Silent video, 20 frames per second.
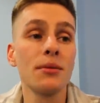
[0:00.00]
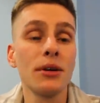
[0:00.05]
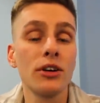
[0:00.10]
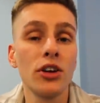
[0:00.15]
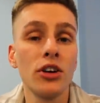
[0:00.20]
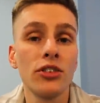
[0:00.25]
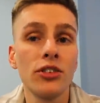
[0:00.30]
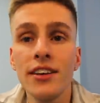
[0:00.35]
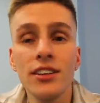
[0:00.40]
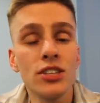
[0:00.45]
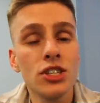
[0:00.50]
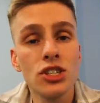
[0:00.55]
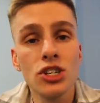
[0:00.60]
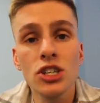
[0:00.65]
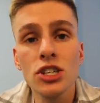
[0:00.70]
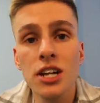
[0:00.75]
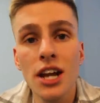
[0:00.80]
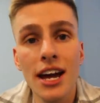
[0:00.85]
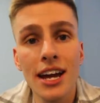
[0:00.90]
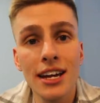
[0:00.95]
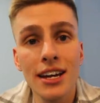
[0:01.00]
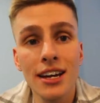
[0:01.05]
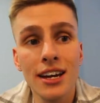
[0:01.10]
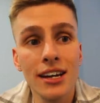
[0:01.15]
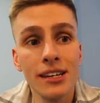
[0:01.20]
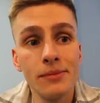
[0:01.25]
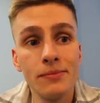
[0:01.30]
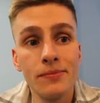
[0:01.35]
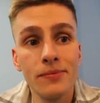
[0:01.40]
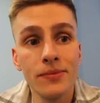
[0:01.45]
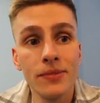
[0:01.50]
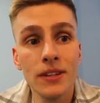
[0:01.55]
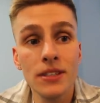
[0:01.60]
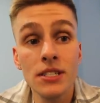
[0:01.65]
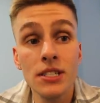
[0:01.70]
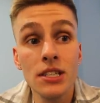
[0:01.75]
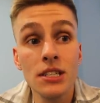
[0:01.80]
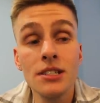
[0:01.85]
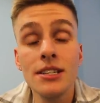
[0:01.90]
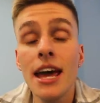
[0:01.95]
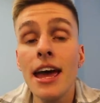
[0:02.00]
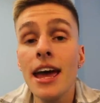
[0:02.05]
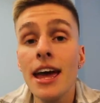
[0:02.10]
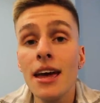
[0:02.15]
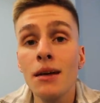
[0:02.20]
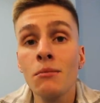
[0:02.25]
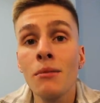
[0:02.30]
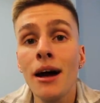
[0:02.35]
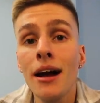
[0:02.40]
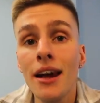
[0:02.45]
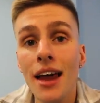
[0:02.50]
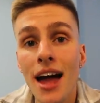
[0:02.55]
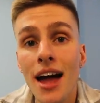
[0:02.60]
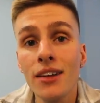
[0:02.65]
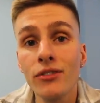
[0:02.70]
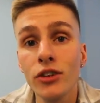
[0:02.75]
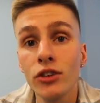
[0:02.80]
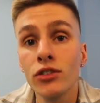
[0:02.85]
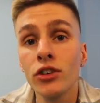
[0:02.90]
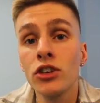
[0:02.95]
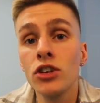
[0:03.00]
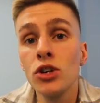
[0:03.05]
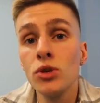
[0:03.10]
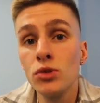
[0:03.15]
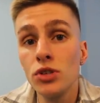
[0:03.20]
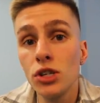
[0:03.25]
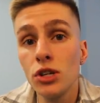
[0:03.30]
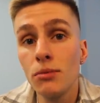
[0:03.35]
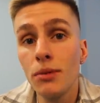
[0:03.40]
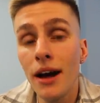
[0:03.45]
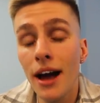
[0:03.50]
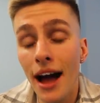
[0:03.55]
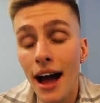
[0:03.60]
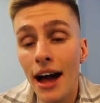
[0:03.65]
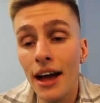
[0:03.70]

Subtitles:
because this is just like, this is a day in my life as a YouTuber